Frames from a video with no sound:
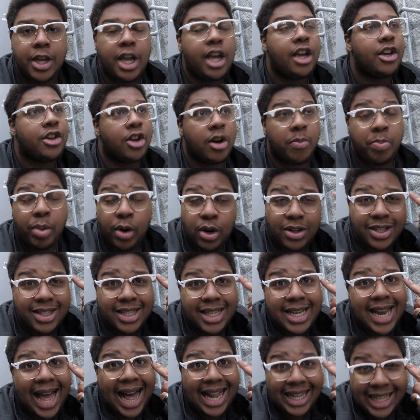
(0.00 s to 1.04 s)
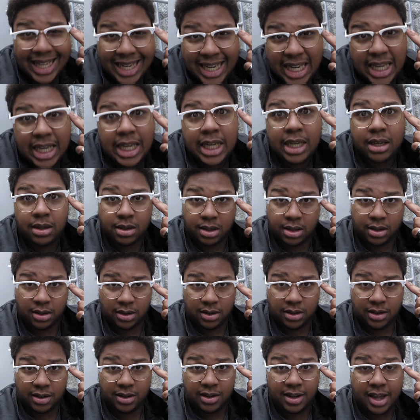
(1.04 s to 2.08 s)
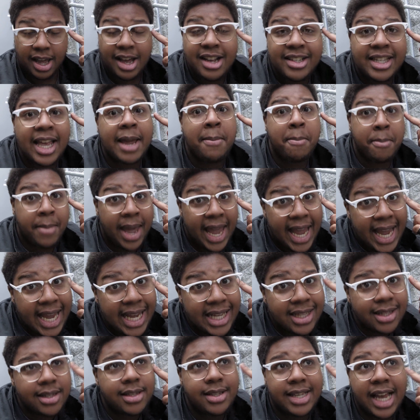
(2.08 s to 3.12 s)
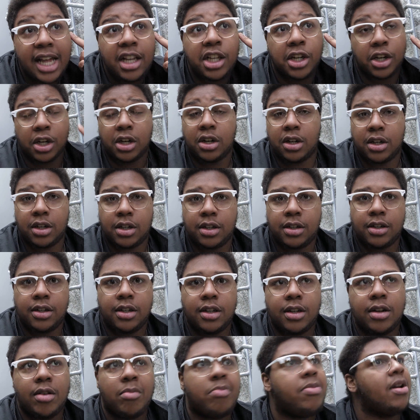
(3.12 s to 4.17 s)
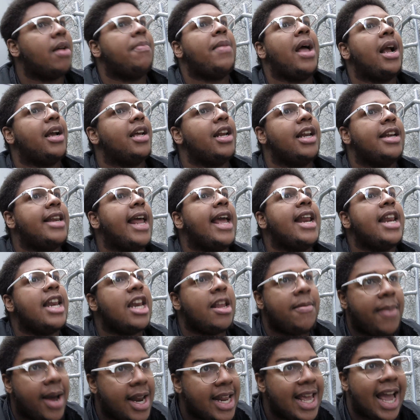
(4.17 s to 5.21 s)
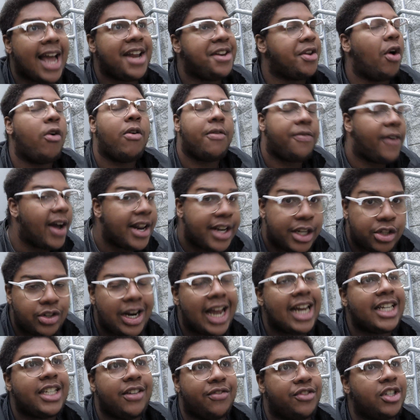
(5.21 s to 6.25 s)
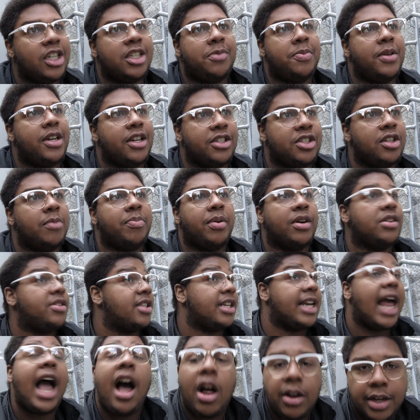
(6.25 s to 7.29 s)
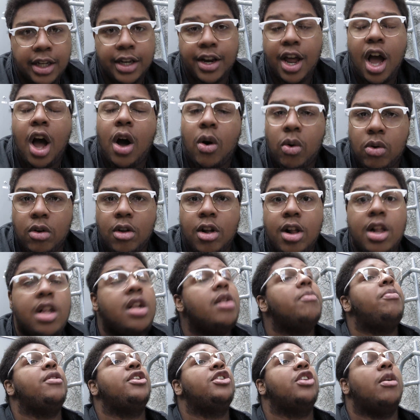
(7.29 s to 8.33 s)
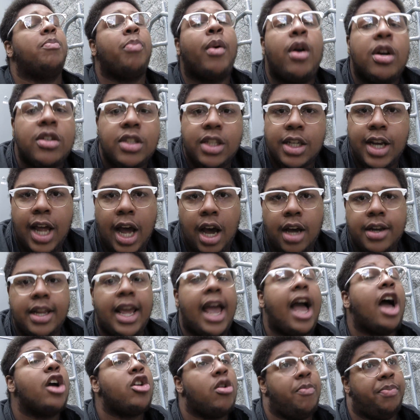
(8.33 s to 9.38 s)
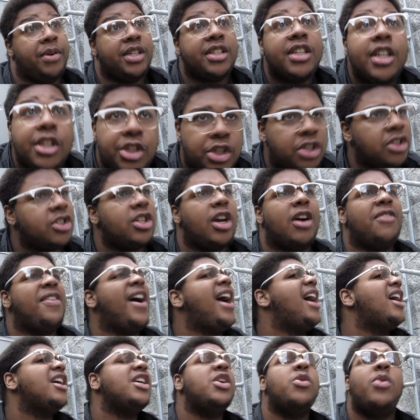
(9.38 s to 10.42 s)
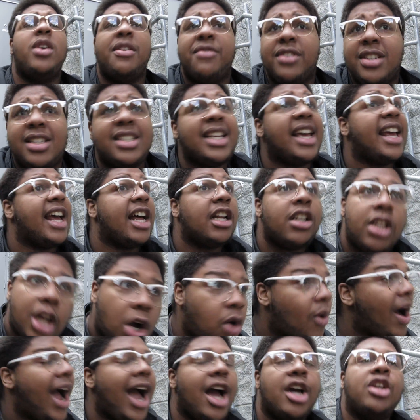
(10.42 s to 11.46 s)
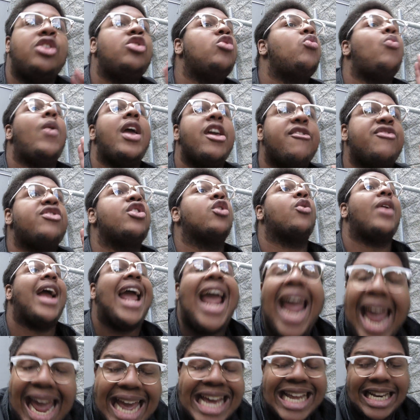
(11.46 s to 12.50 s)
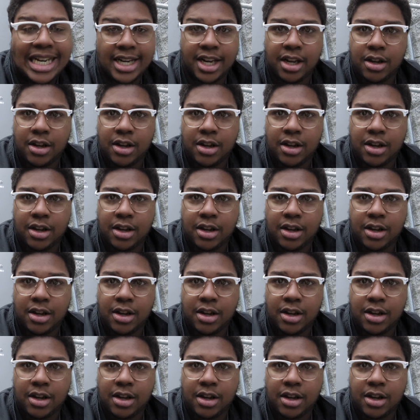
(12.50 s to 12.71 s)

Your personality is a main seller. But I'm not going to date anybody I don't find attractive just because of their personality, no. But your personality, how you present yourself, how you even say hello, how you wave your hand,